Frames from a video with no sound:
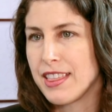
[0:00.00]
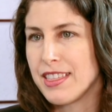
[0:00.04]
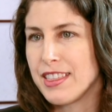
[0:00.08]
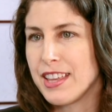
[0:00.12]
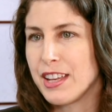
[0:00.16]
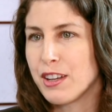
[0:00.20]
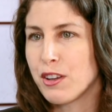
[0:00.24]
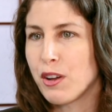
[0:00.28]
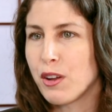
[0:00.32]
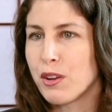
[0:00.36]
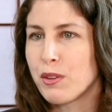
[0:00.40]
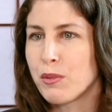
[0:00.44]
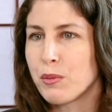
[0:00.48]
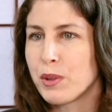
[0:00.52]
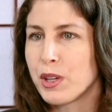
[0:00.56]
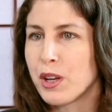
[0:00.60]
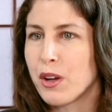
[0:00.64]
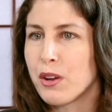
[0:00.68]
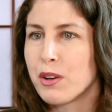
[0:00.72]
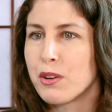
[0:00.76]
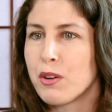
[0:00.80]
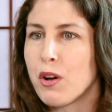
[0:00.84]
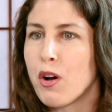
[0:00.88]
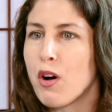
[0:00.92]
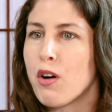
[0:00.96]
We
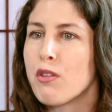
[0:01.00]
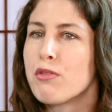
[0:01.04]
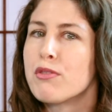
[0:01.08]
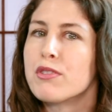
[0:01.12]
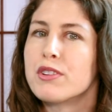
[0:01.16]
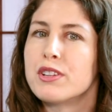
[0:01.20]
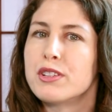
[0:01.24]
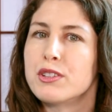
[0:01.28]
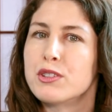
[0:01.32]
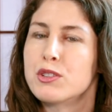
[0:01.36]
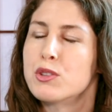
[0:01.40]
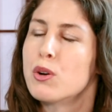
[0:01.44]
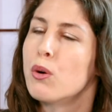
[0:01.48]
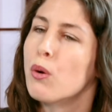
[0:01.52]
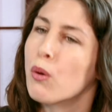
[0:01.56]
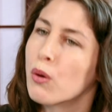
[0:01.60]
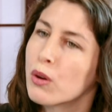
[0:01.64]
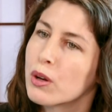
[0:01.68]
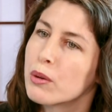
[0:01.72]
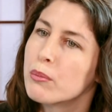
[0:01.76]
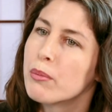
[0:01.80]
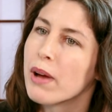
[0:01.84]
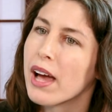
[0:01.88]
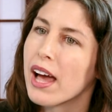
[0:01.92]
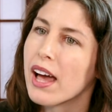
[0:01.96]
don't often
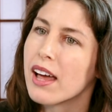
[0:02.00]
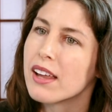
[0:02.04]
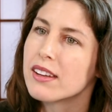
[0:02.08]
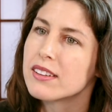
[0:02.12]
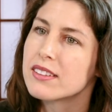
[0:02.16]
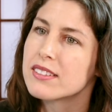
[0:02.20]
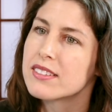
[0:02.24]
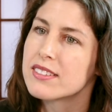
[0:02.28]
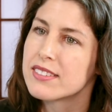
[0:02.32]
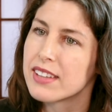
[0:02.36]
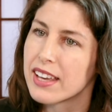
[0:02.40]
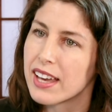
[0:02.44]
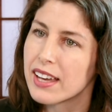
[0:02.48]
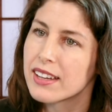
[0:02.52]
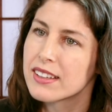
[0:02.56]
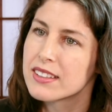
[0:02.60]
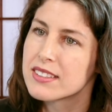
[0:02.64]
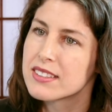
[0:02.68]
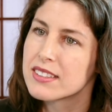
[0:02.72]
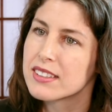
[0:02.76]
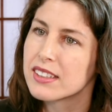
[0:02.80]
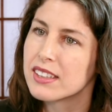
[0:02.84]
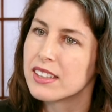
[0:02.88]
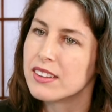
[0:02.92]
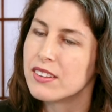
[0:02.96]
talk about
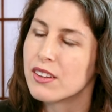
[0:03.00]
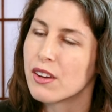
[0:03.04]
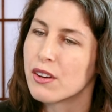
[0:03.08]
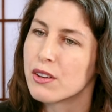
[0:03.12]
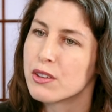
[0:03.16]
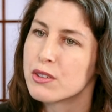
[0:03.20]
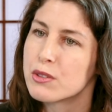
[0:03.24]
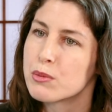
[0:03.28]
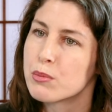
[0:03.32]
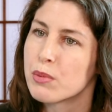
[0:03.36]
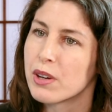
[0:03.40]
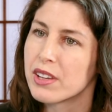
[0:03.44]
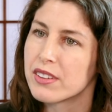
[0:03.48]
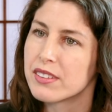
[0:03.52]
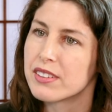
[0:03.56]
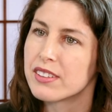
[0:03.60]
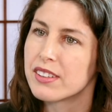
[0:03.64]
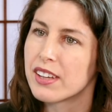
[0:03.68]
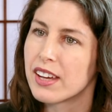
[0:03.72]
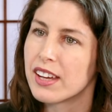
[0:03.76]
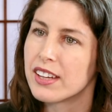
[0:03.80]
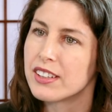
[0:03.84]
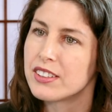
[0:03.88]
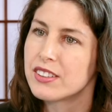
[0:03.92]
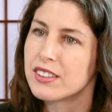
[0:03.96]
sex in those
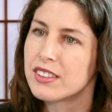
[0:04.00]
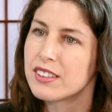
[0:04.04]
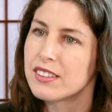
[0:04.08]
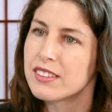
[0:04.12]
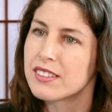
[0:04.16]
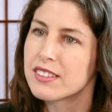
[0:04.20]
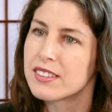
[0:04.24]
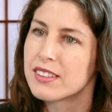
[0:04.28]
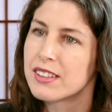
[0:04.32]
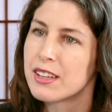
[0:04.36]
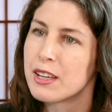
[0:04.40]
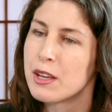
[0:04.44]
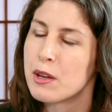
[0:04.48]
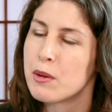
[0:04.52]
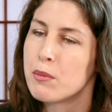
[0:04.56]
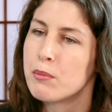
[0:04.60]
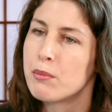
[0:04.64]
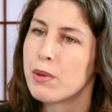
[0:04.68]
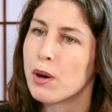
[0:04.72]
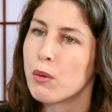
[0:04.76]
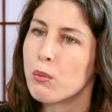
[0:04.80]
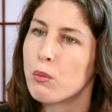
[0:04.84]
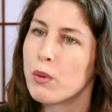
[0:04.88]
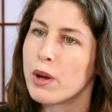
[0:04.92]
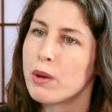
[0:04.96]
presentations,
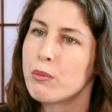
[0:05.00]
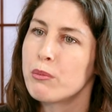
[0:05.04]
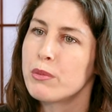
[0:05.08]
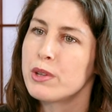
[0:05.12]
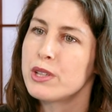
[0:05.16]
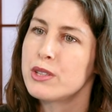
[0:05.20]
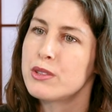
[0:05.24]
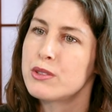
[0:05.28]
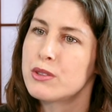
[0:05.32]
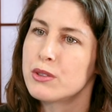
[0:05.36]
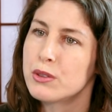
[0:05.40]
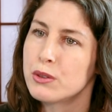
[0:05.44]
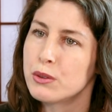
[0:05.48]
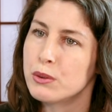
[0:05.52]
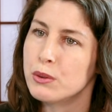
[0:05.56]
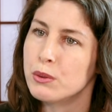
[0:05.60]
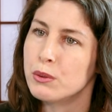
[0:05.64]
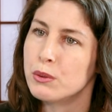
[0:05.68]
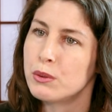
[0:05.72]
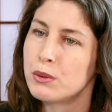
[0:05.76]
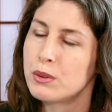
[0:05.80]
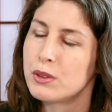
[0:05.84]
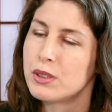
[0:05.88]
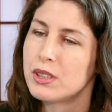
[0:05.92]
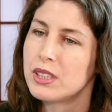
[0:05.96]
but when we
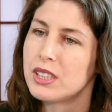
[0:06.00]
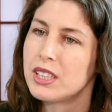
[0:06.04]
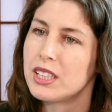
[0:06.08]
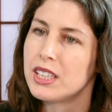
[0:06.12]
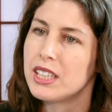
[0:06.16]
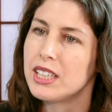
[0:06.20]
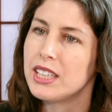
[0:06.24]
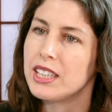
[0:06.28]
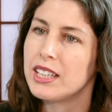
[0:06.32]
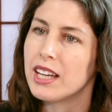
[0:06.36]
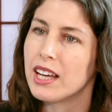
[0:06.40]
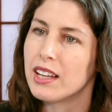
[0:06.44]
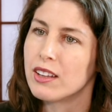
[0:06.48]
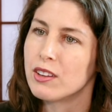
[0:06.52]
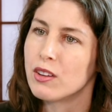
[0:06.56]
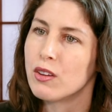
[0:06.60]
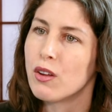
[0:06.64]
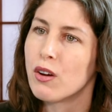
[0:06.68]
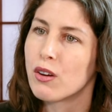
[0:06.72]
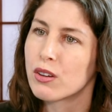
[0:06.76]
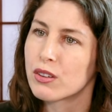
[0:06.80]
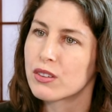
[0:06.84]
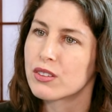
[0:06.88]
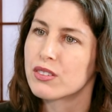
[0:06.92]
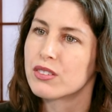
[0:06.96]
do, it
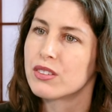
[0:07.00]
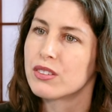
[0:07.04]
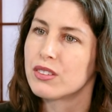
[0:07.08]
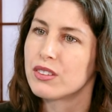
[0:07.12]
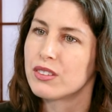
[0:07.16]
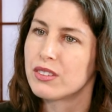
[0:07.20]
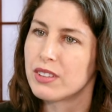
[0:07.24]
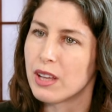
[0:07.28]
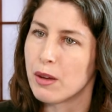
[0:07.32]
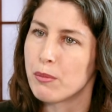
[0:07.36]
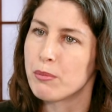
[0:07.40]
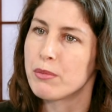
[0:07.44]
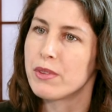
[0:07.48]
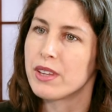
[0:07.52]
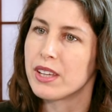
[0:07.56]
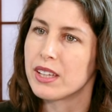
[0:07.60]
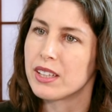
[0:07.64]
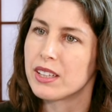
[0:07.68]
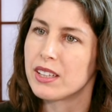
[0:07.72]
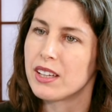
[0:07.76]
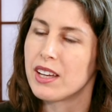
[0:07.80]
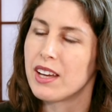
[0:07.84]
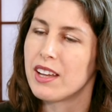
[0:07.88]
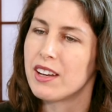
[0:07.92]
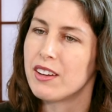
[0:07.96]
unlocks
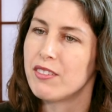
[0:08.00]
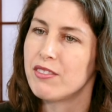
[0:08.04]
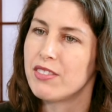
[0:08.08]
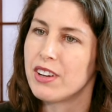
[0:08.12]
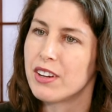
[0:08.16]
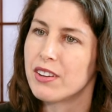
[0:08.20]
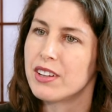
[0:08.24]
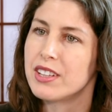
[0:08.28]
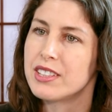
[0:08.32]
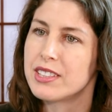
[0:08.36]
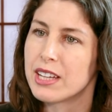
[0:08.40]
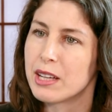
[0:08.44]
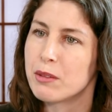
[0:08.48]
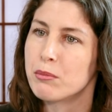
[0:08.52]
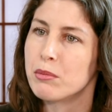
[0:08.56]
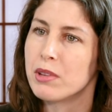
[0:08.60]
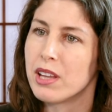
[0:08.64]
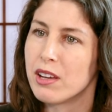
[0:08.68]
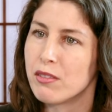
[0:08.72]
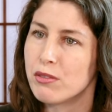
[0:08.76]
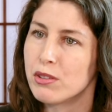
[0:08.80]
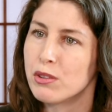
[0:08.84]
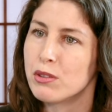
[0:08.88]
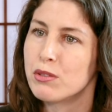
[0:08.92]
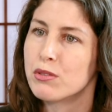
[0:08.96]
something at a very deep
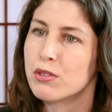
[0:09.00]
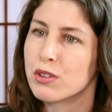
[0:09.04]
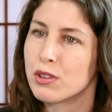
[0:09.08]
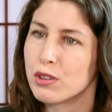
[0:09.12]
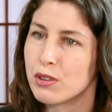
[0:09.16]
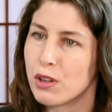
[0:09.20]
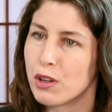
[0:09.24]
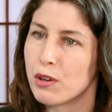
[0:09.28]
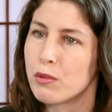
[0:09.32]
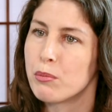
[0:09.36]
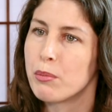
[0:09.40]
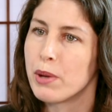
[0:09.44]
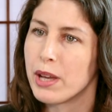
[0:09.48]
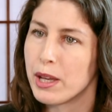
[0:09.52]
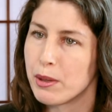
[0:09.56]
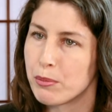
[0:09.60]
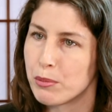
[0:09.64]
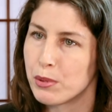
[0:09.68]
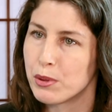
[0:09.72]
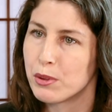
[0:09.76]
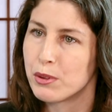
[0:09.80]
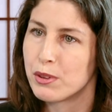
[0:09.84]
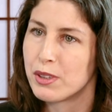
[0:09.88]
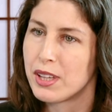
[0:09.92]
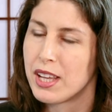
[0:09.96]
level for a lot of
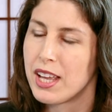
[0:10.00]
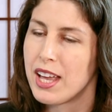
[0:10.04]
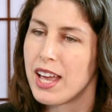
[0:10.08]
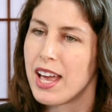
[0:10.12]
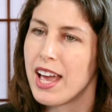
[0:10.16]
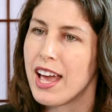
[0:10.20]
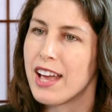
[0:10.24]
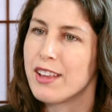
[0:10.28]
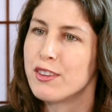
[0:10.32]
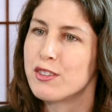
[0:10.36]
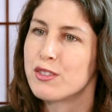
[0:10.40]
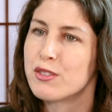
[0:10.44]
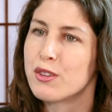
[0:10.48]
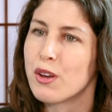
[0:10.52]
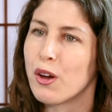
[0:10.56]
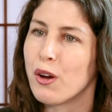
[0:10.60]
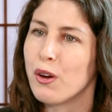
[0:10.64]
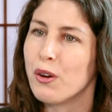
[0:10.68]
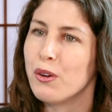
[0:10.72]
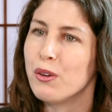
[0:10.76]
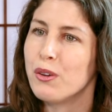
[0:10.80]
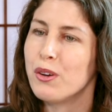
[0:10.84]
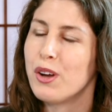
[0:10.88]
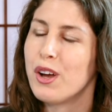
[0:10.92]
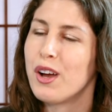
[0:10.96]
people. And
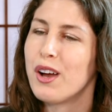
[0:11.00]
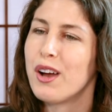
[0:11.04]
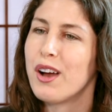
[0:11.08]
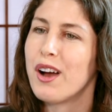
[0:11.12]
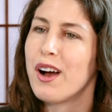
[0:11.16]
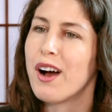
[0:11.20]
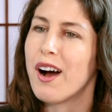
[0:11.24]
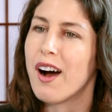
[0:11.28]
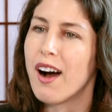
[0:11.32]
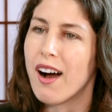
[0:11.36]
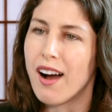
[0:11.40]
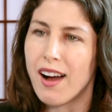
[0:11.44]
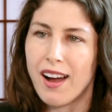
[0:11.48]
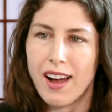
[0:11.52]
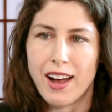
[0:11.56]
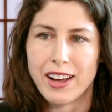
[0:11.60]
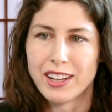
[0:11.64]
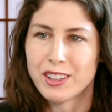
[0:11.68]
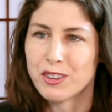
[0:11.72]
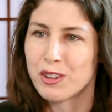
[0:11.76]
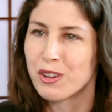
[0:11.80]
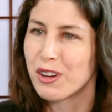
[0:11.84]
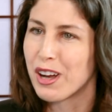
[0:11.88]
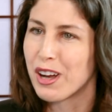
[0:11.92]
so I